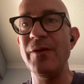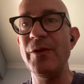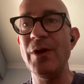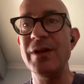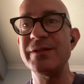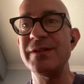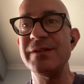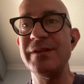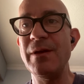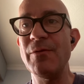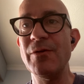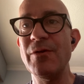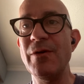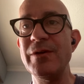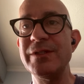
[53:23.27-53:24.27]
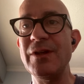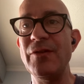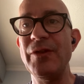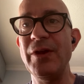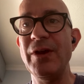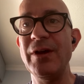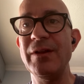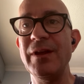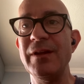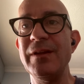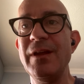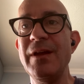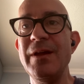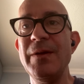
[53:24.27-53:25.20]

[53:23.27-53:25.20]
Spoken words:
billion in stable coins out there that